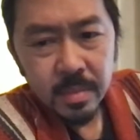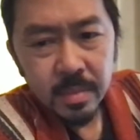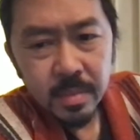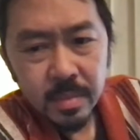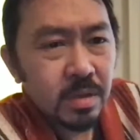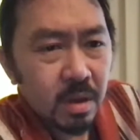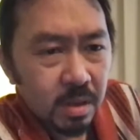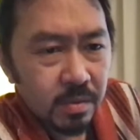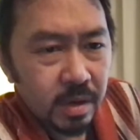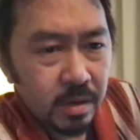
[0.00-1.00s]
You're
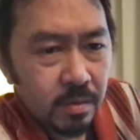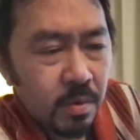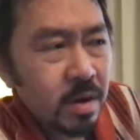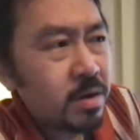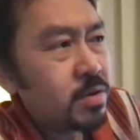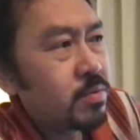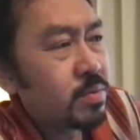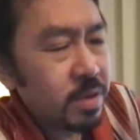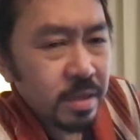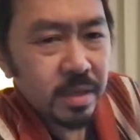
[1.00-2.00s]
tolerating. What are you
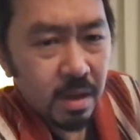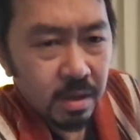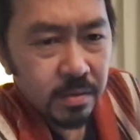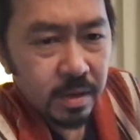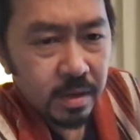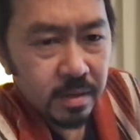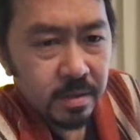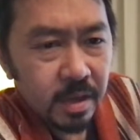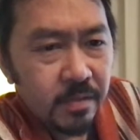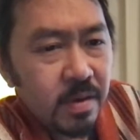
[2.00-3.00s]
really tolerating?
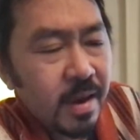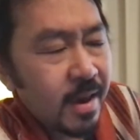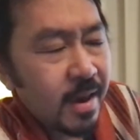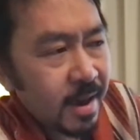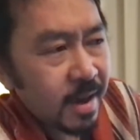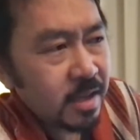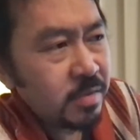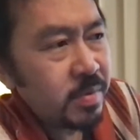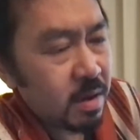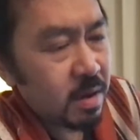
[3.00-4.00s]
If you had to be
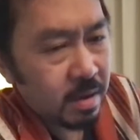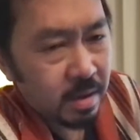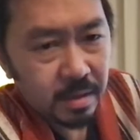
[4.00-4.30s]
honest,